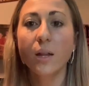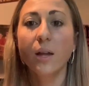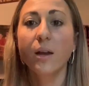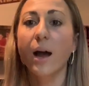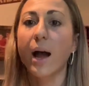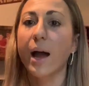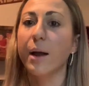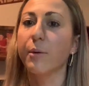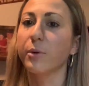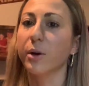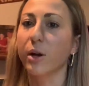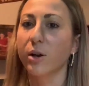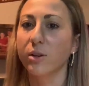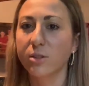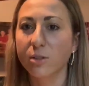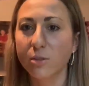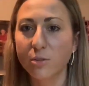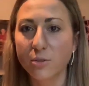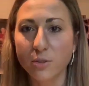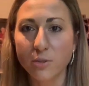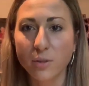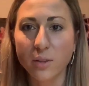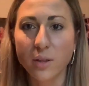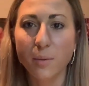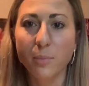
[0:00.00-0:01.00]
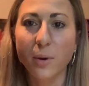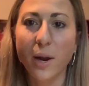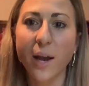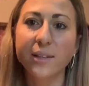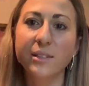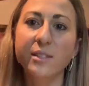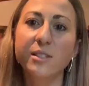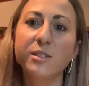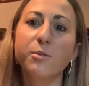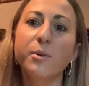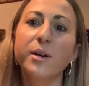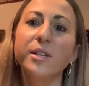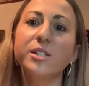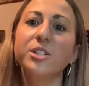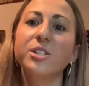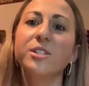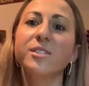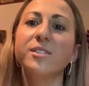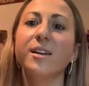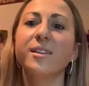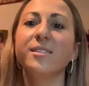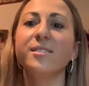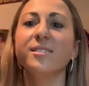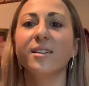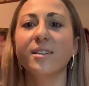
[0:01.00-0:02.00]
I would also do the practice questions
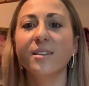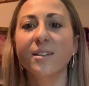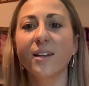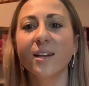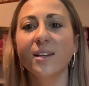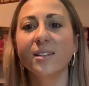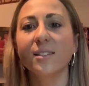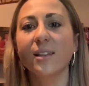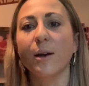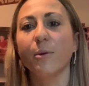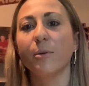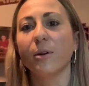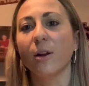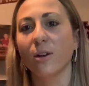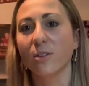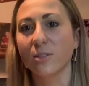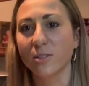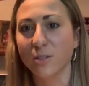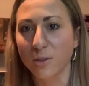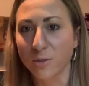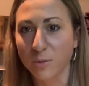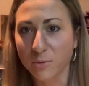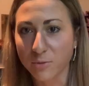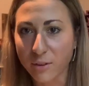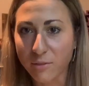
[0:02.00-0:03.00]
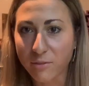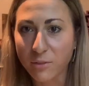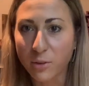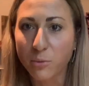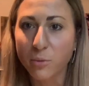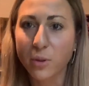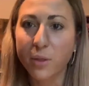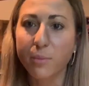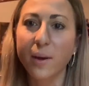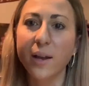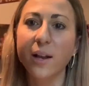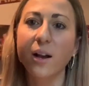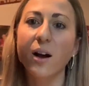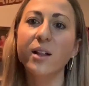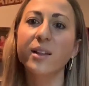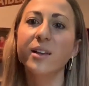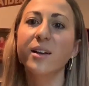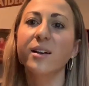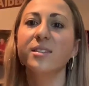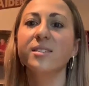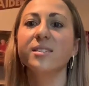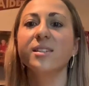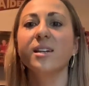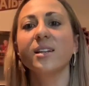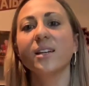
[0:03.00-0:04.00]
on Sundays. I would also review with my colleague
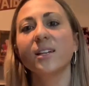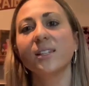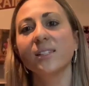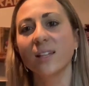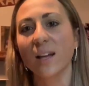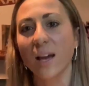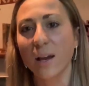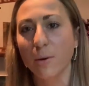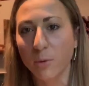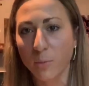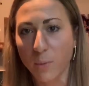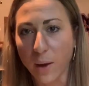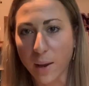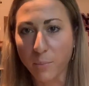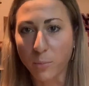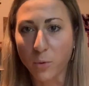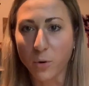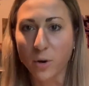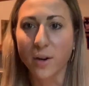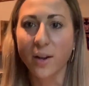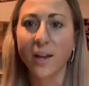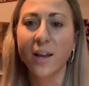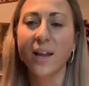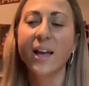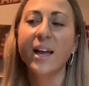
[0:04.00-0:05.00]
on Sundays, and I would whiteboard.